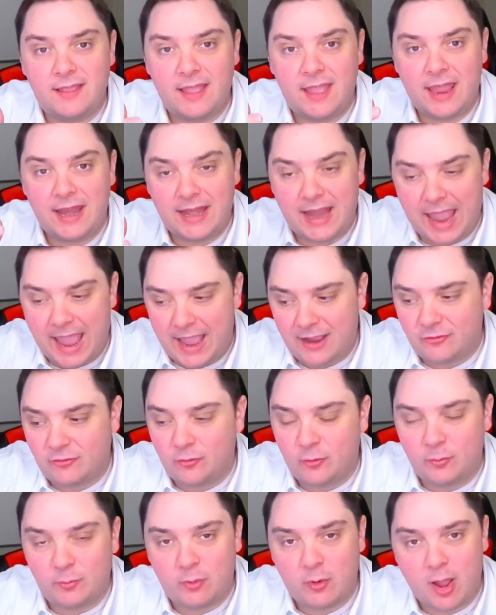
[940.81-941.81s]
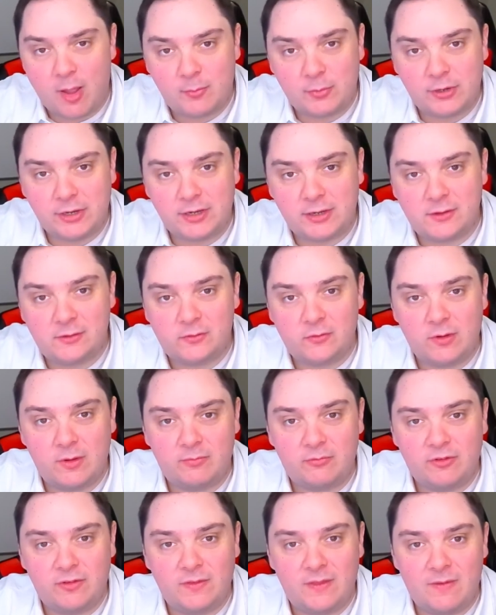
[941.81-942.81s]
an actual property
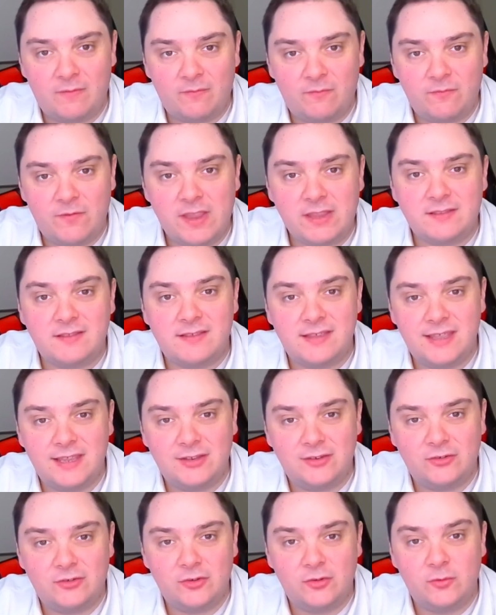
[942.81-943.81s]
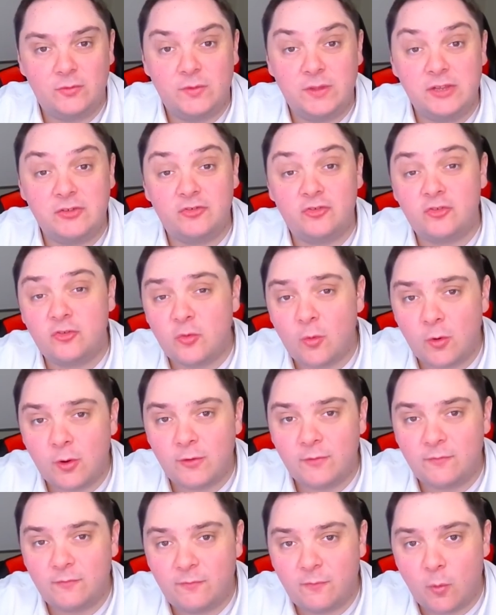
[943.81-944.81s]
description that fits into the
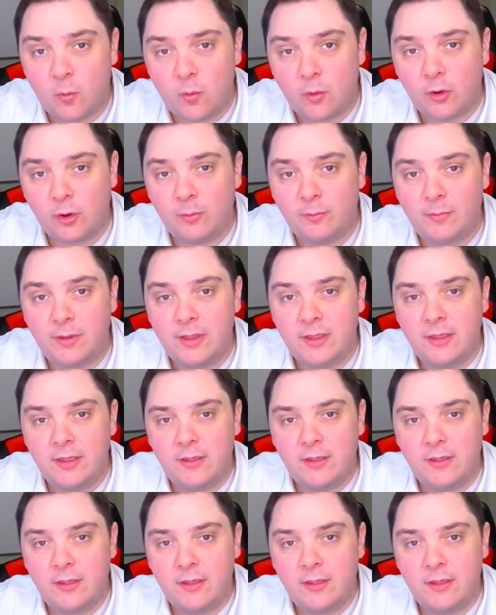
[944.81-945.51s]
short form